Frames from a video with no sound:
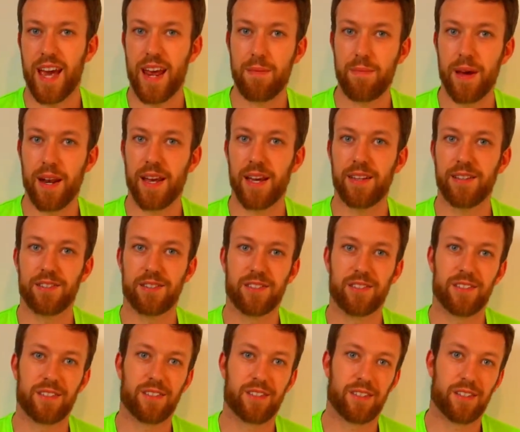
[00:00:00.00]

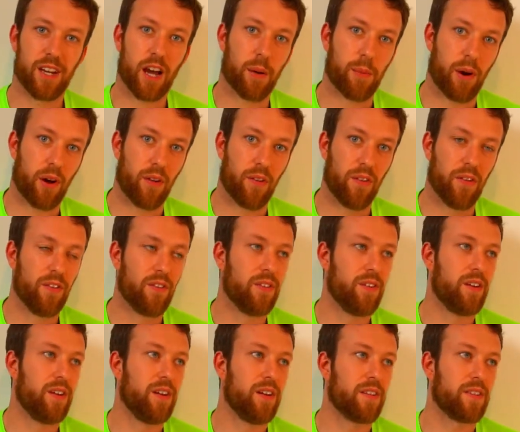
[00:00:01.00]
minutes, come on.
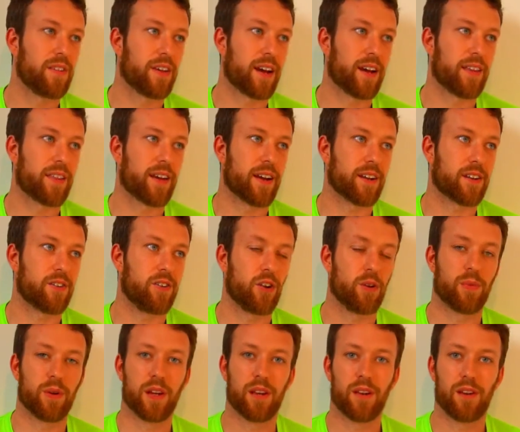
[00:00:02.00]
That could
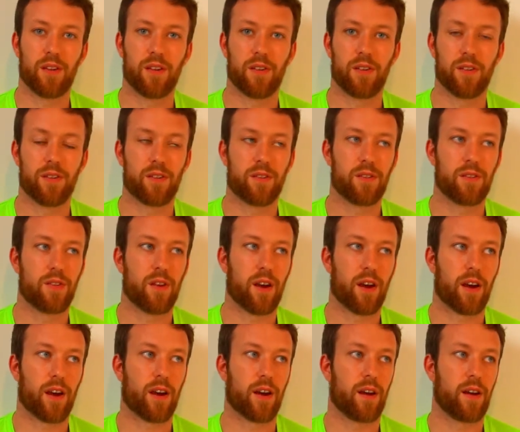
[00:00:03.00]
have been
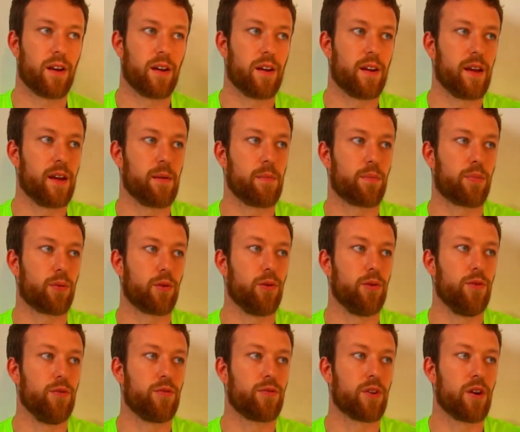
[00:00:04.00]

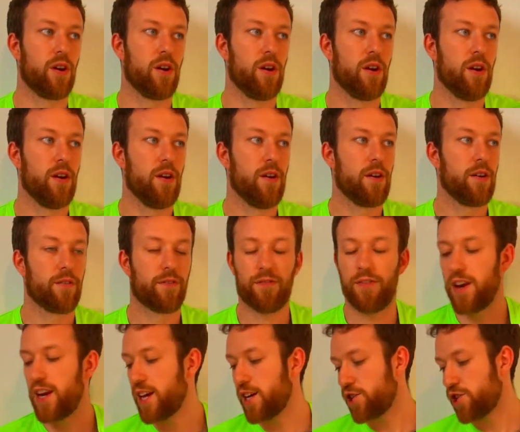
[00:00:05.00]
improved.
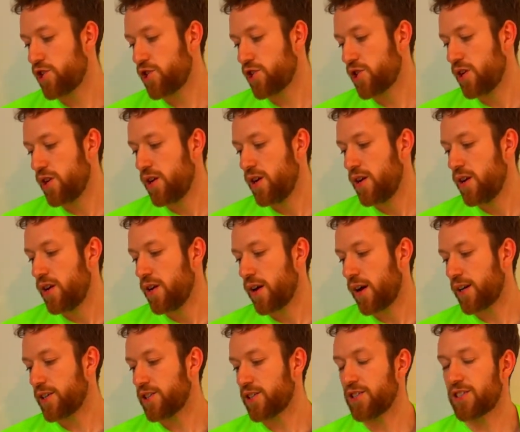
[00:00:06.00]
Finish,
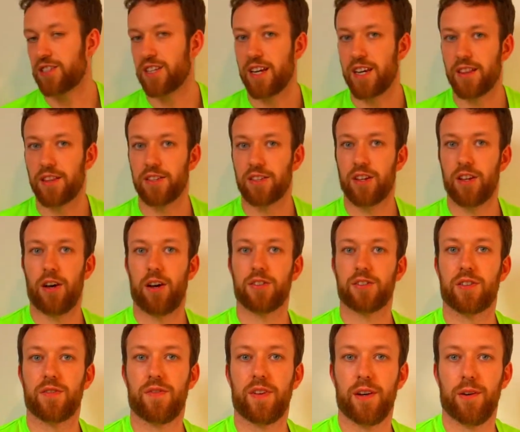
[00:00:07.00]
as you can see, there's
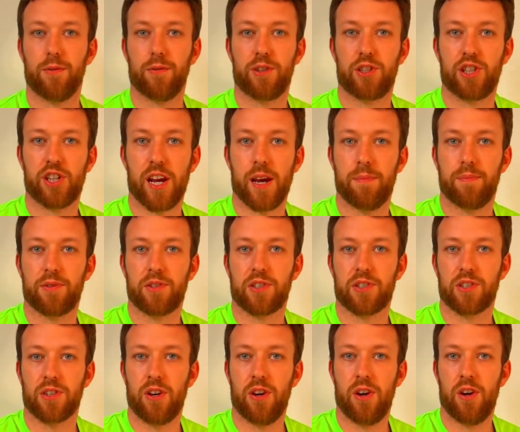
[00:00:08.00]
lots of little
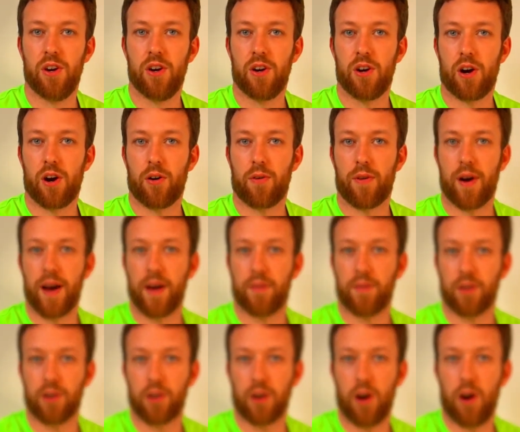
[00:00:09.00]
chips around
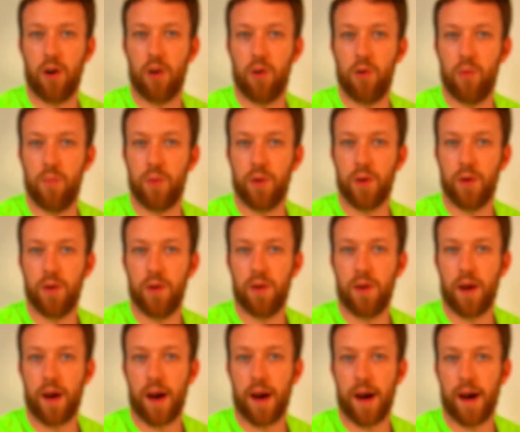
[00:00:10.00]
the globe.
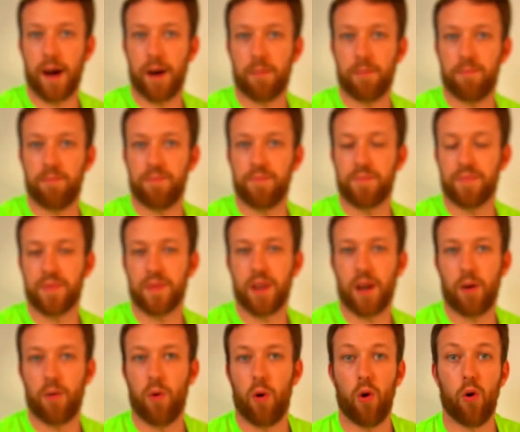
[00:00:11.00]

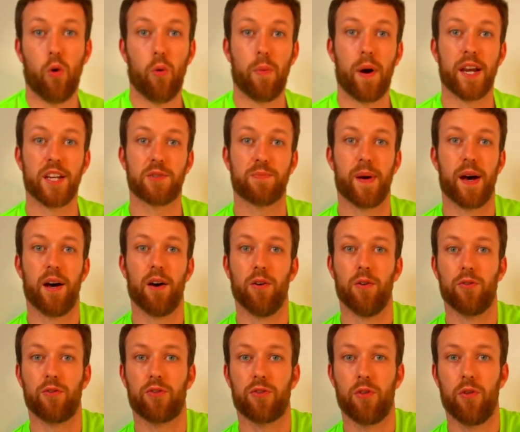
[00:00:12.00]
All
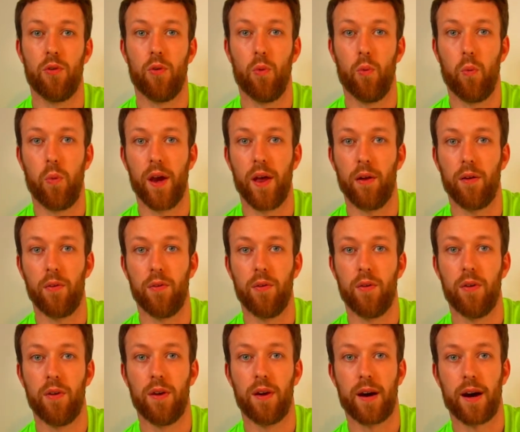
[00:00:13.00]
Macebells will,
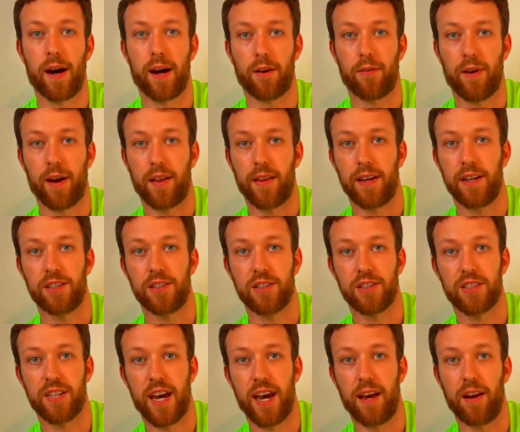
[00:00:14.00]
and around the edge of the
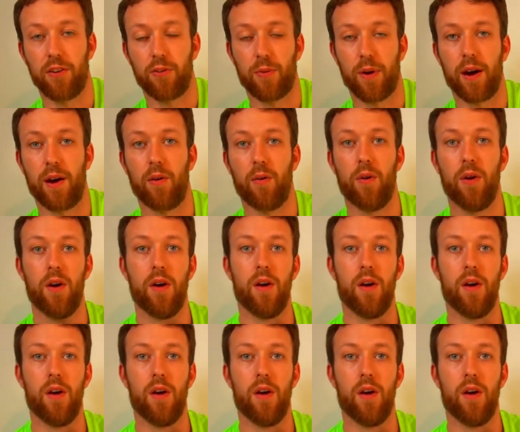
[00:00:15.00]
tail as well.